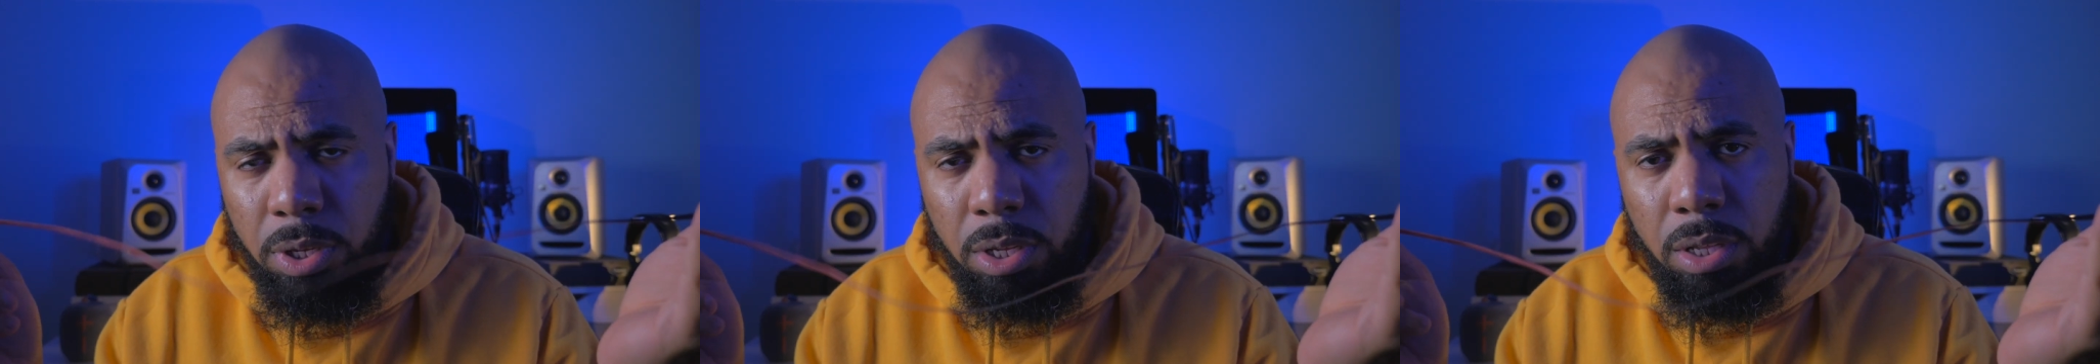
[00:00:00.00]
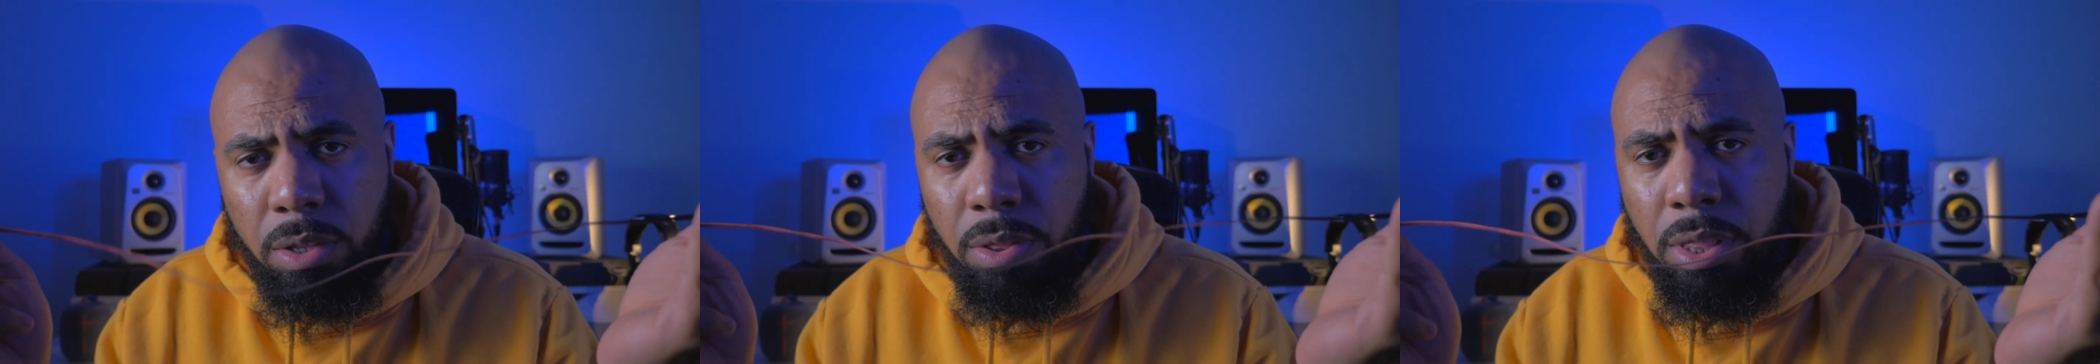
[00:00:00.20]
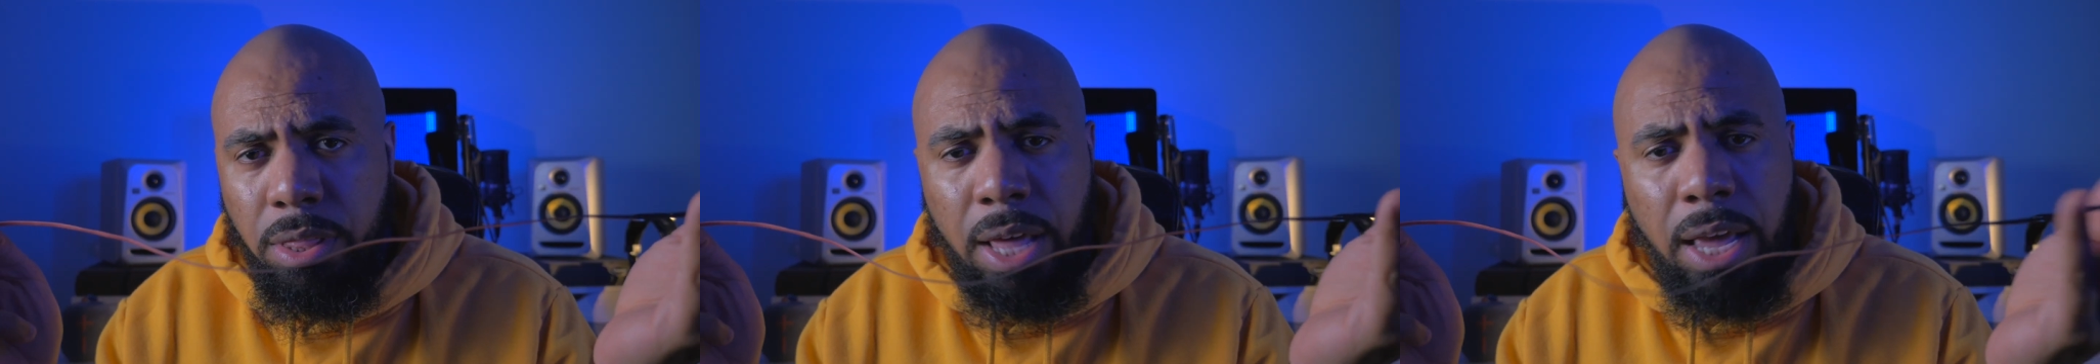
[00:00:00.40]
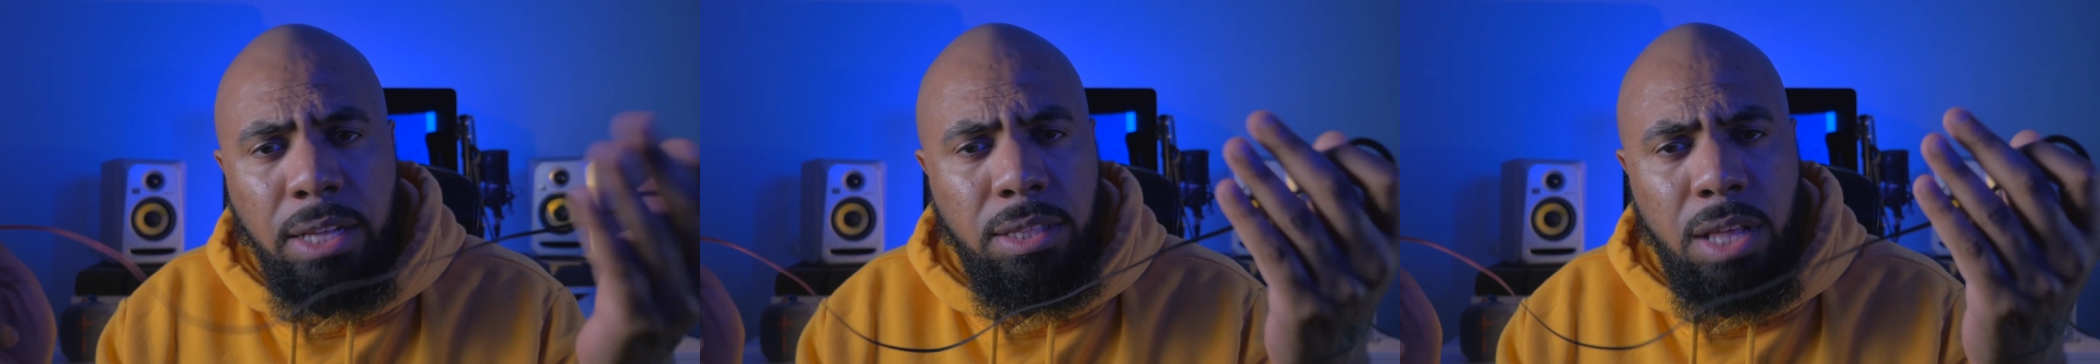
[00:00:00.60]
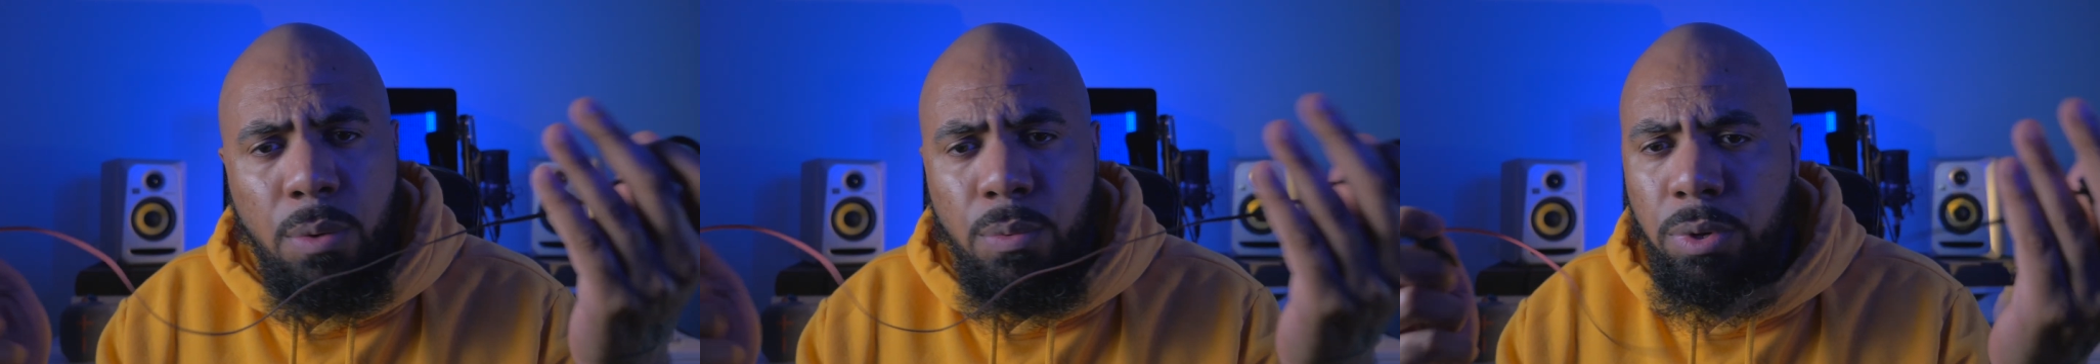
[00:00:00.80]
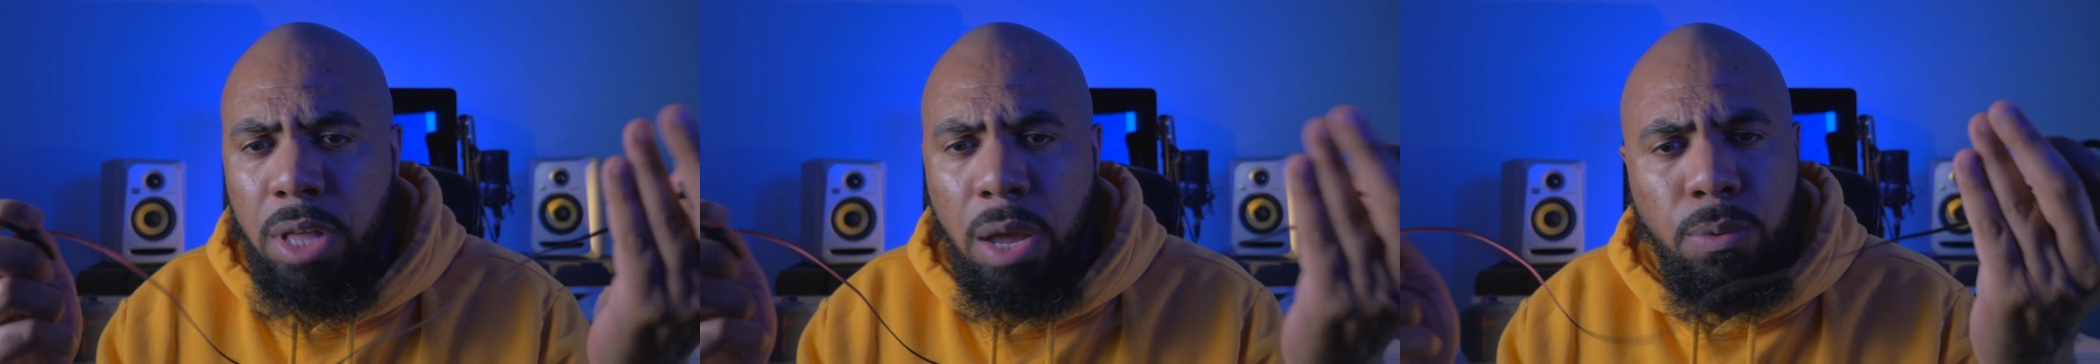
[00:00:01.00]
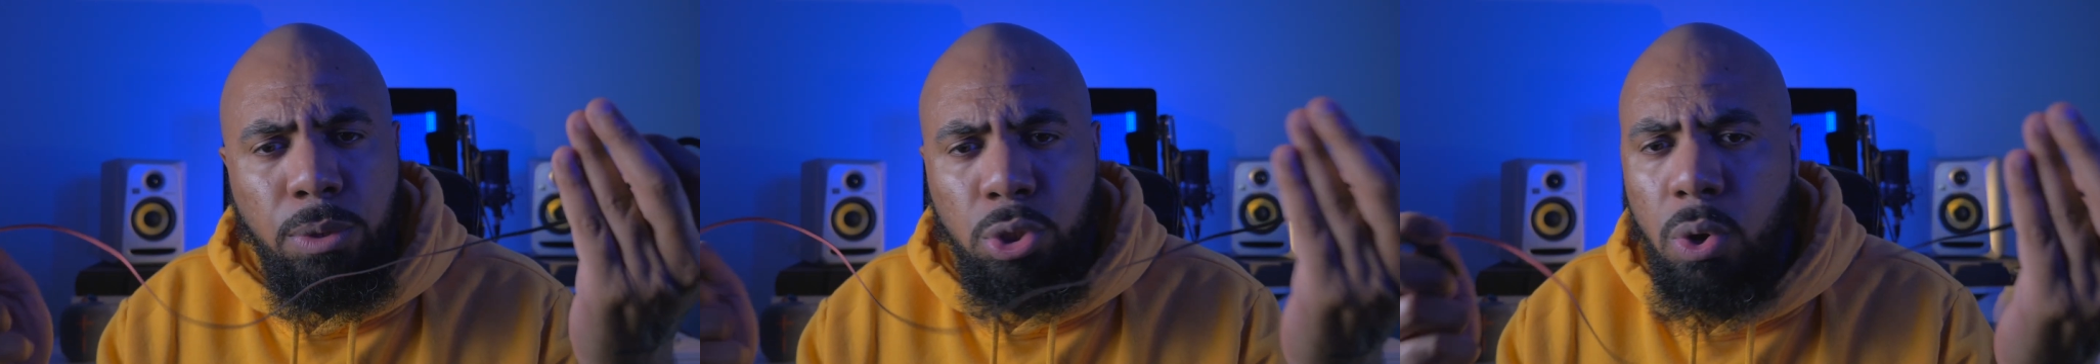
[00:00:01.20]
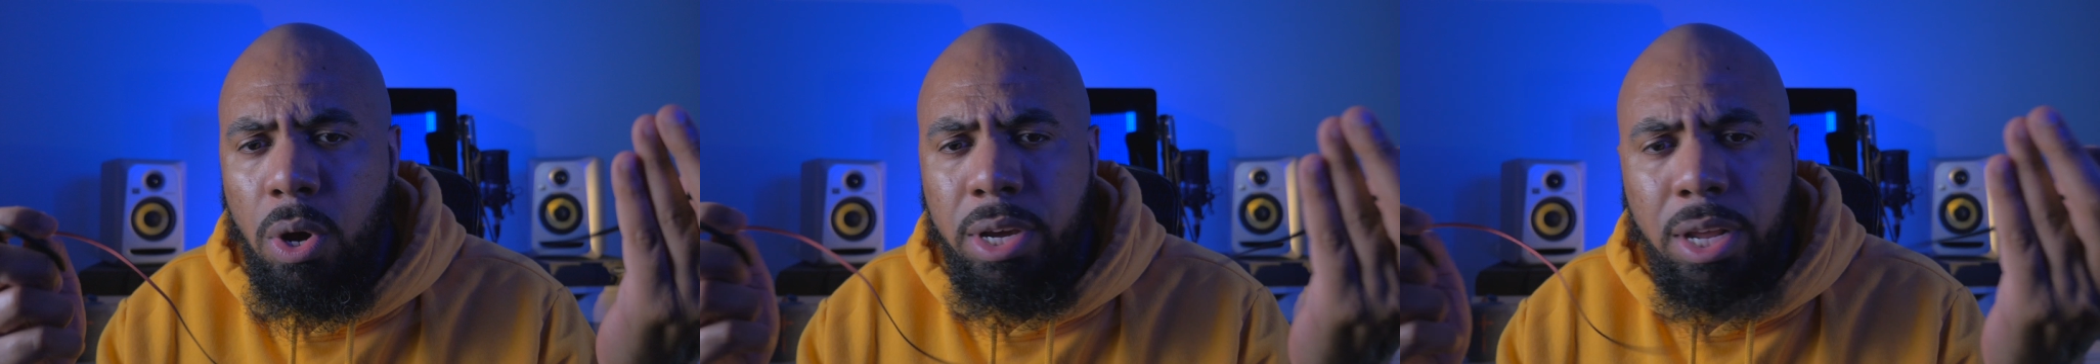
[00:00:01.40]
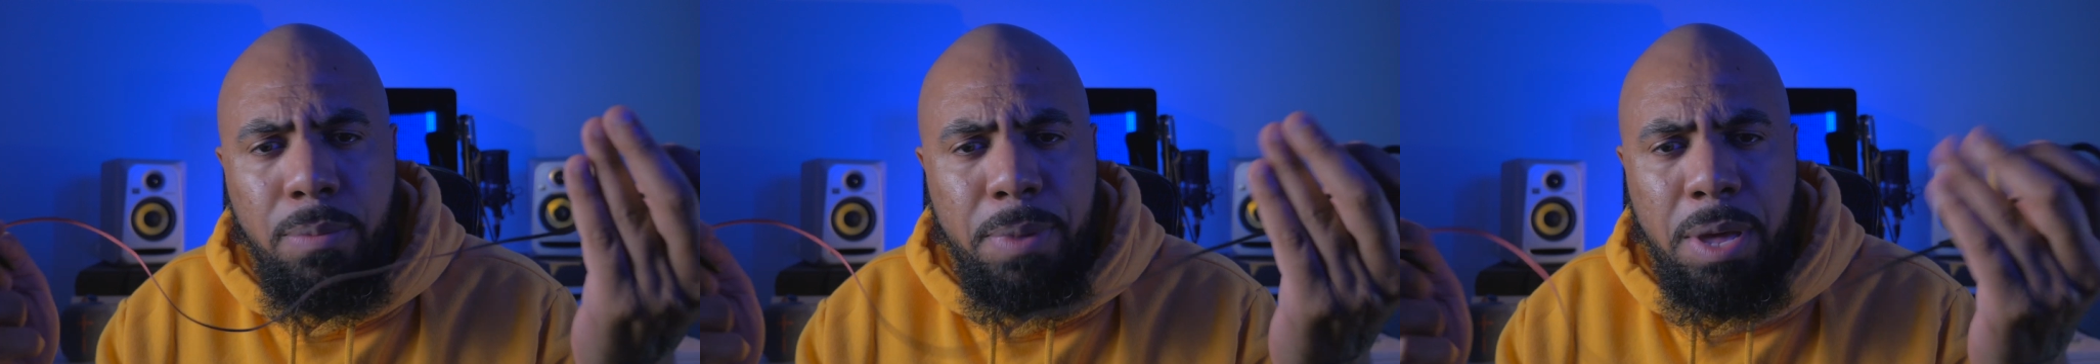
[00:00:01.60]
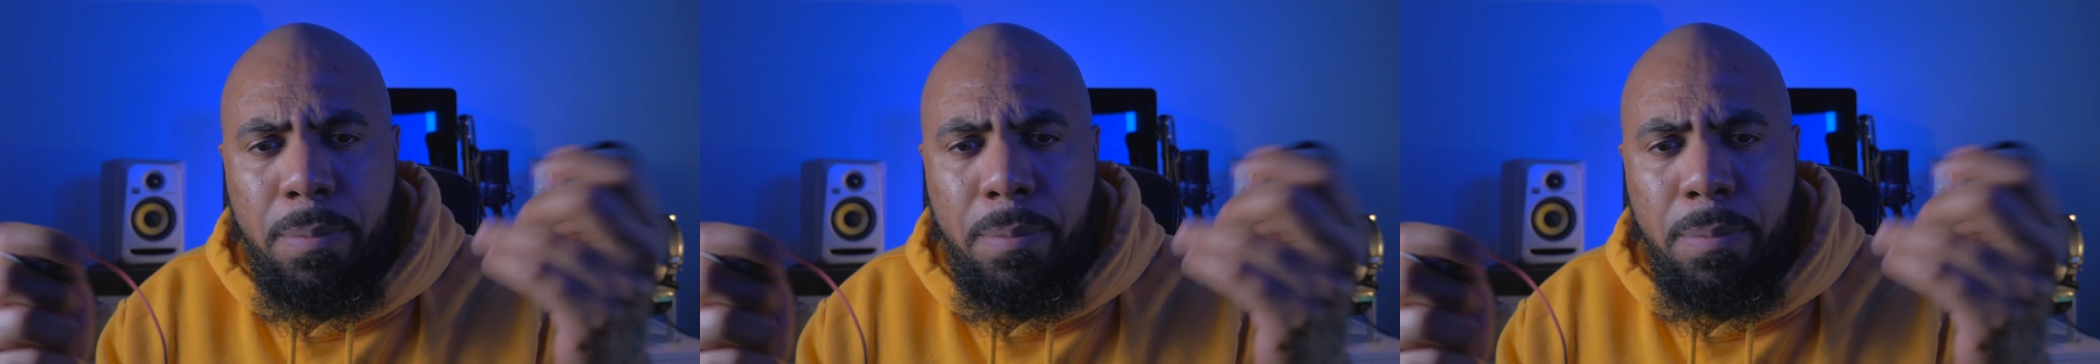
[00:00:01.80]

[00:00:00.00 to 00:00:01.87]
they were talking to me